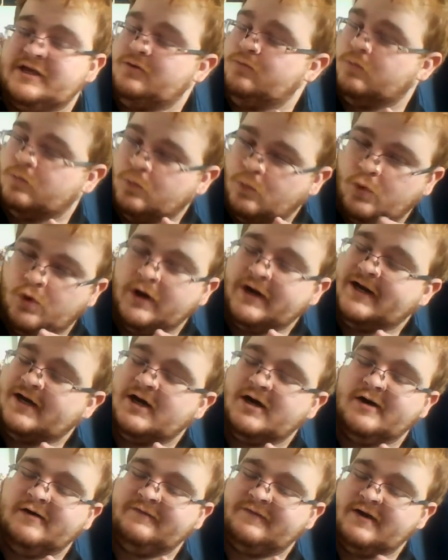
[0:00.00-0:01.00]
one
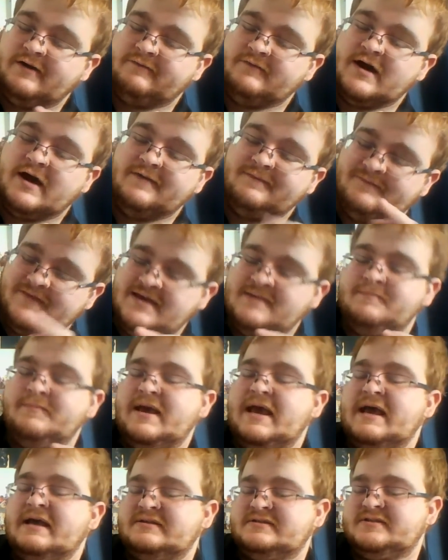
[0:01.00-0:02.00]
of, if not the
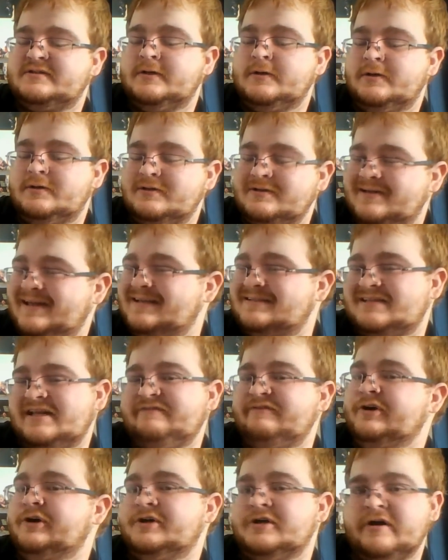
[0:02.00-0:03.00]
best, Disney
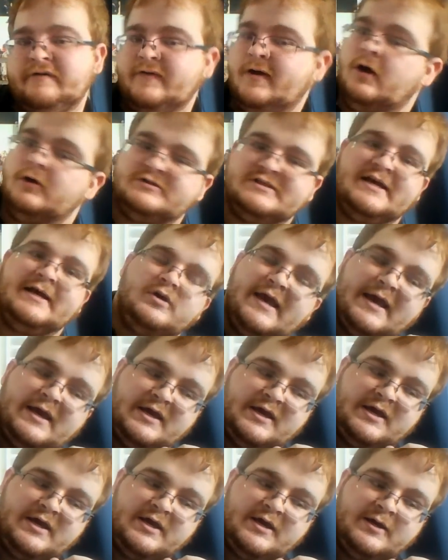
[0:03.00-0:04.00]
villain of all time.
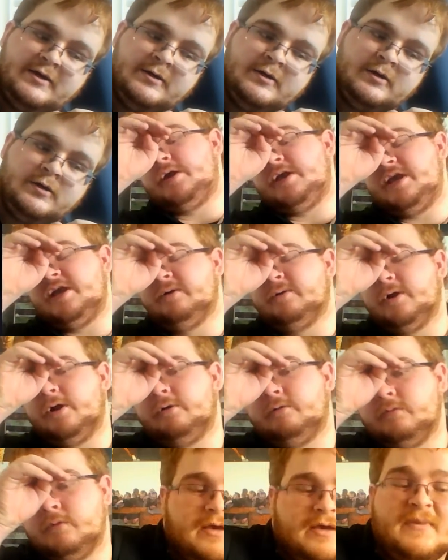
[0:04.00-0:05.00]
A
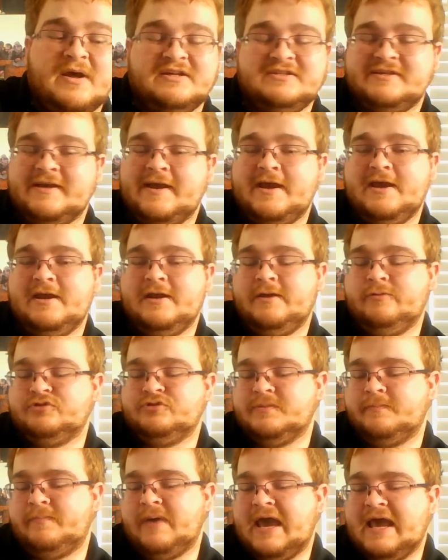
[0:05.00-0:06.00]
hero. I'm not saying it
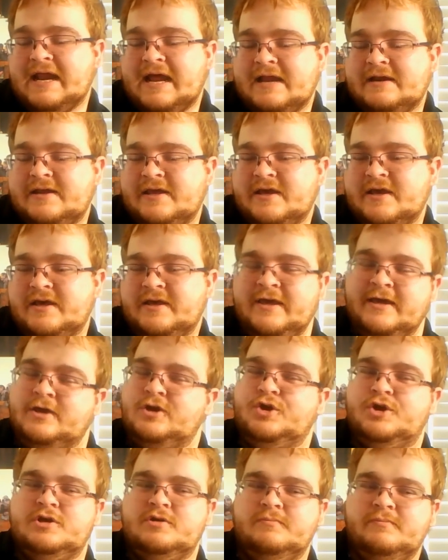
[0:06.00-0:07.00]
was a bad idea. It
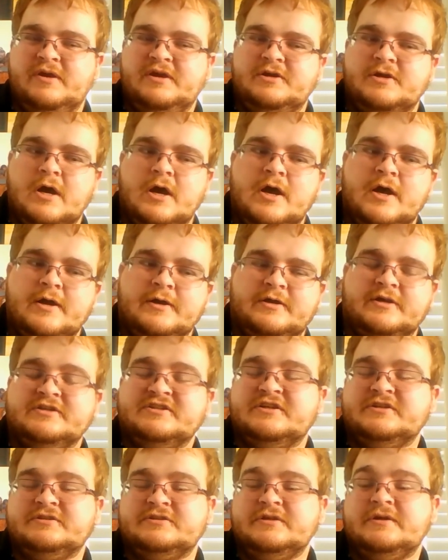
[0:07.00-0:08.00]
couldn't be done
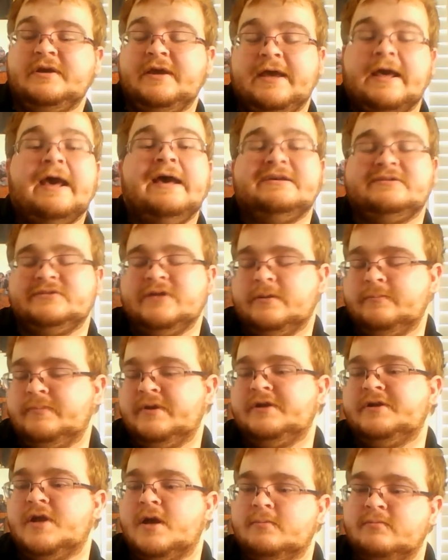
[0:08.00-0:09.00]
because it has
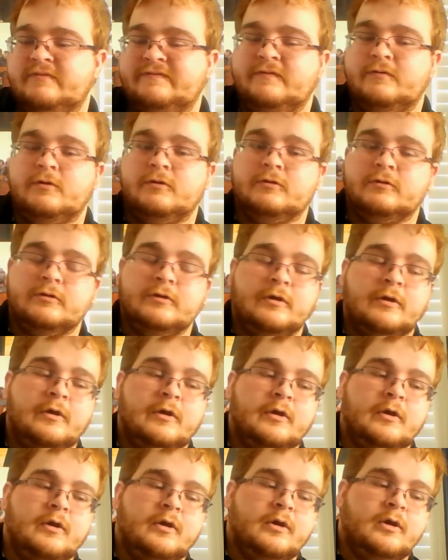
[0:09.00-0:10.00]
been done before,
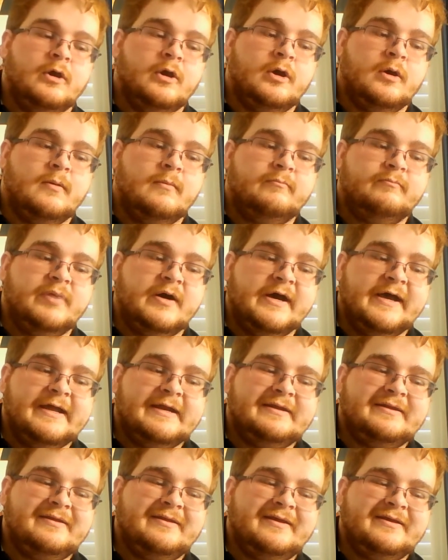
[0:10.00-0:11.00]

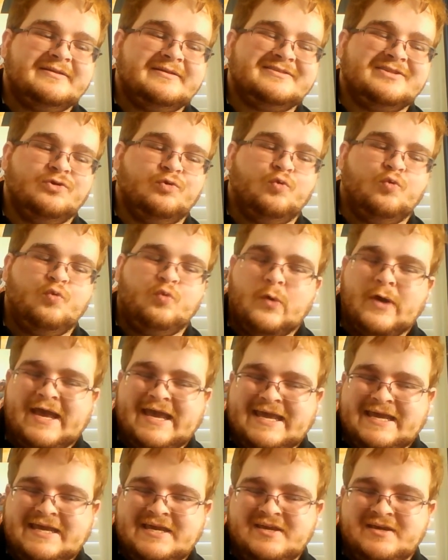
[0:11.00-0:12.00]
but it's the
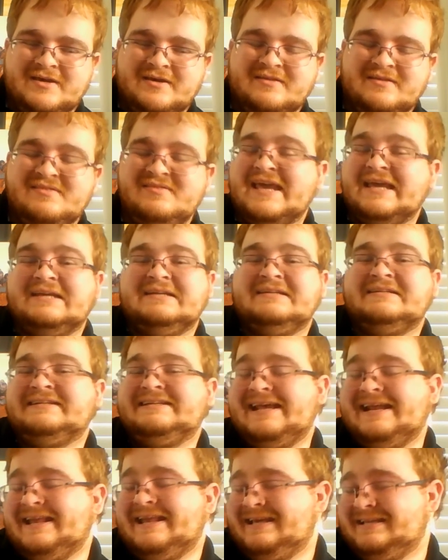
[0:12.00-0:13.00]
way they
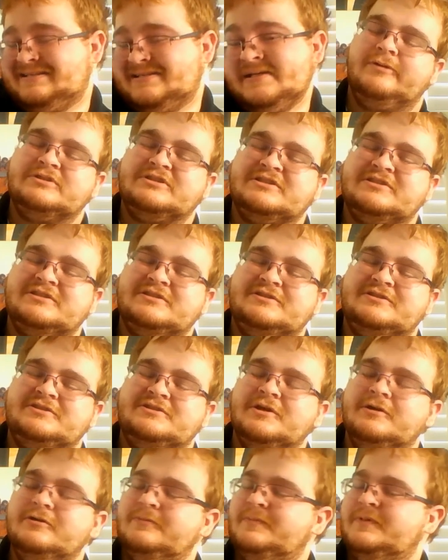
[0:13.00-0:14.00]
did it. It was
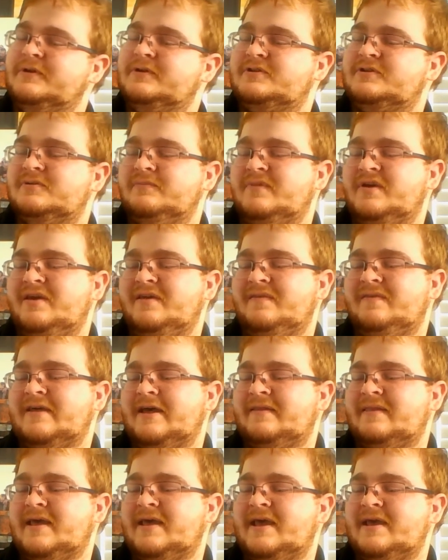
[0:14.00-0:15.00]
stupid to me
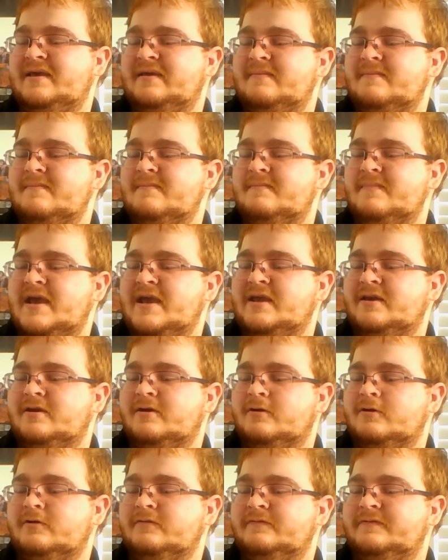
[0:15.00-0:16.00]
that they made
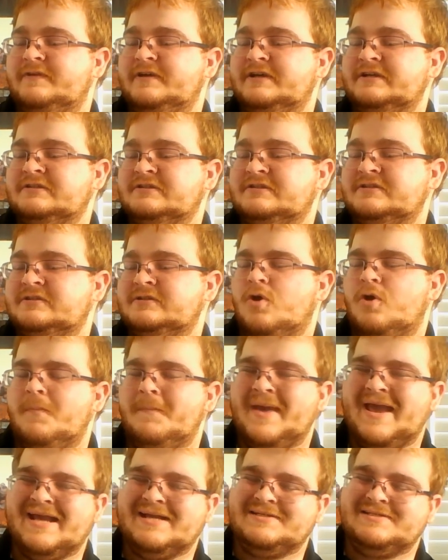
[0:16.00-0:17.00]
her this
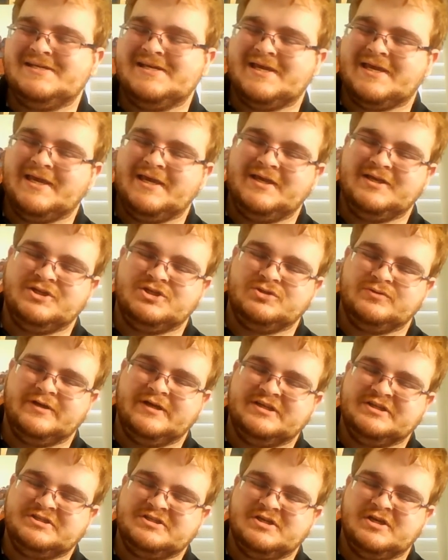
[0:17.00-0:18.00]
romantic
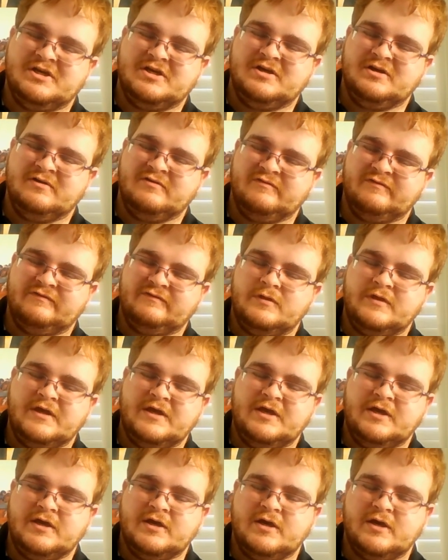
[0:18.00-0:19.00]
interest of
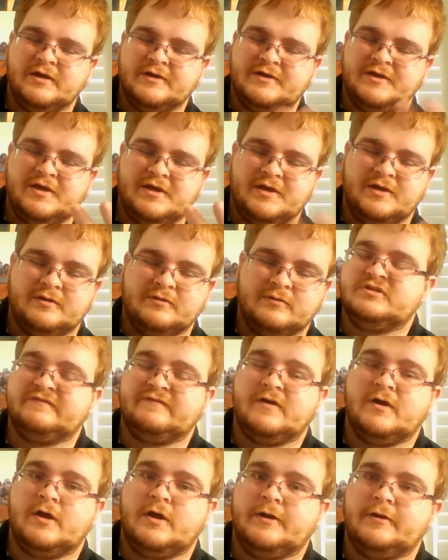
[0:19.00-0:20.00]
the king,
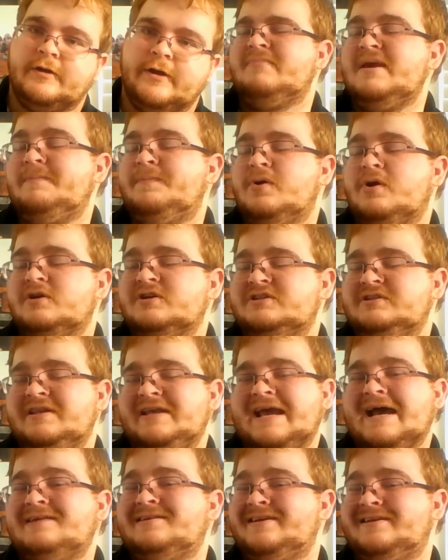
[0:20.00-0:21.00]
Stefan. Me
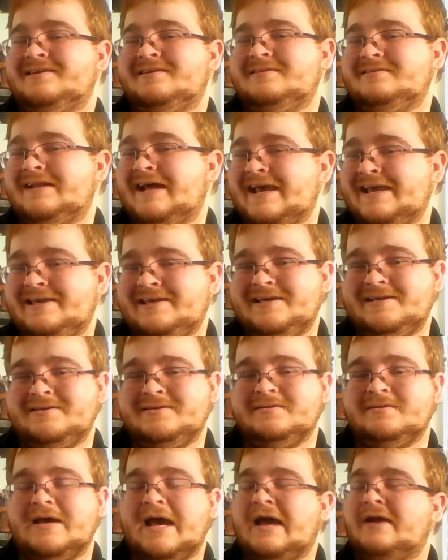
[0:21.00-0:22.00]
personally, I didn't like
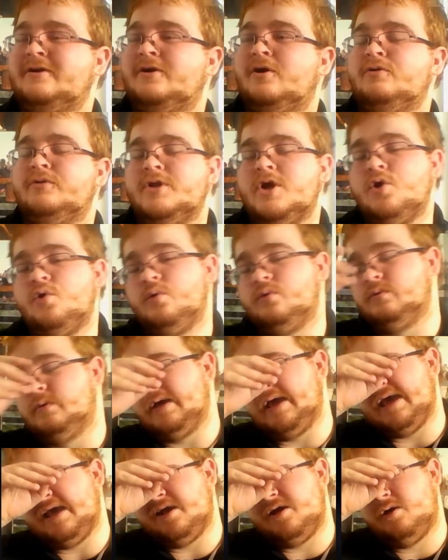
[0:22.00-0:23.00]
it. I don't know
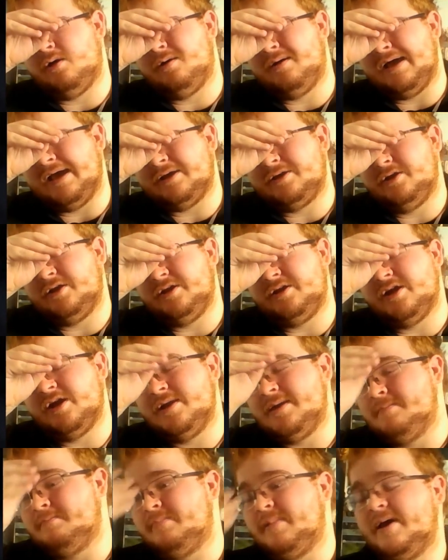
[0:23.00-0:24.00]
how I could have
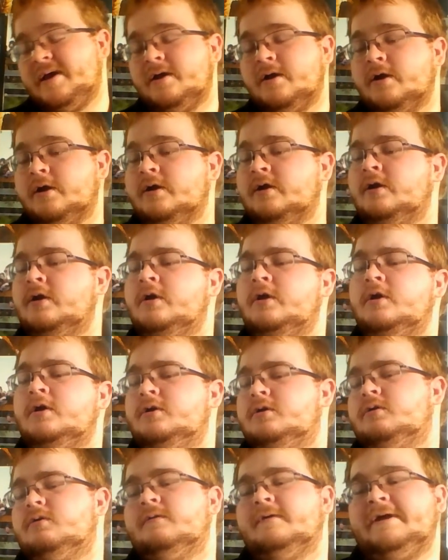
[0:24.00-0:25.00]
done it better
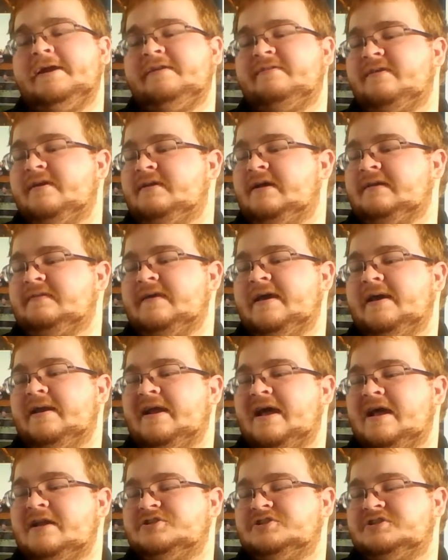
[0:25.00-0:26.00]
or anything like that.
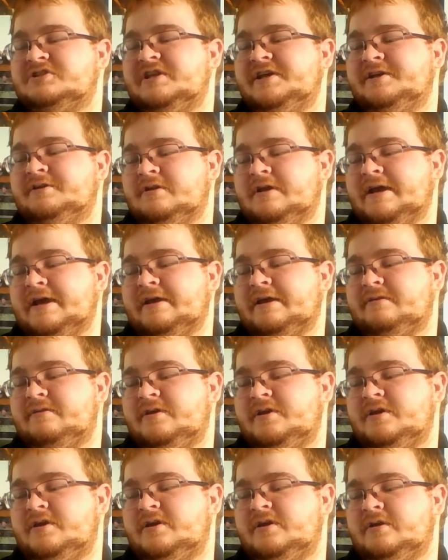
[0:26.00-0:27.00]
I just didn't like
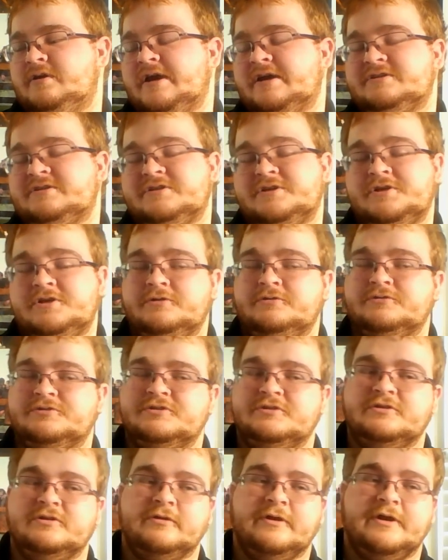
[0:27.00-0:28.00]
the
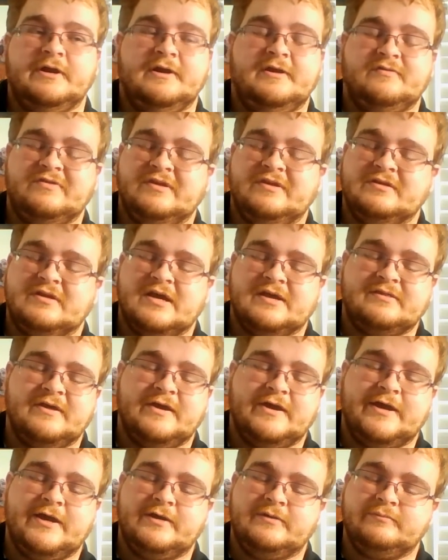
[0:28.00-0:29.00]
execution or anything like
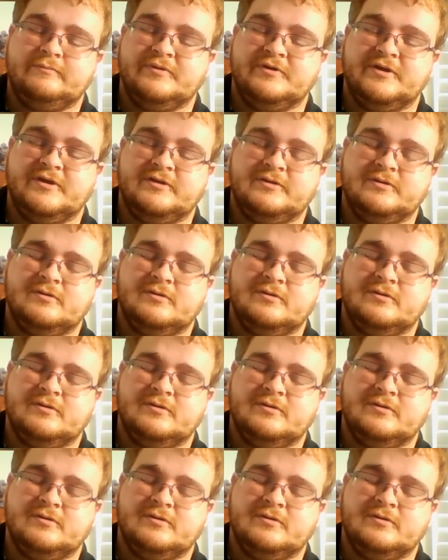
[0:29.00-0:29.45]
that. But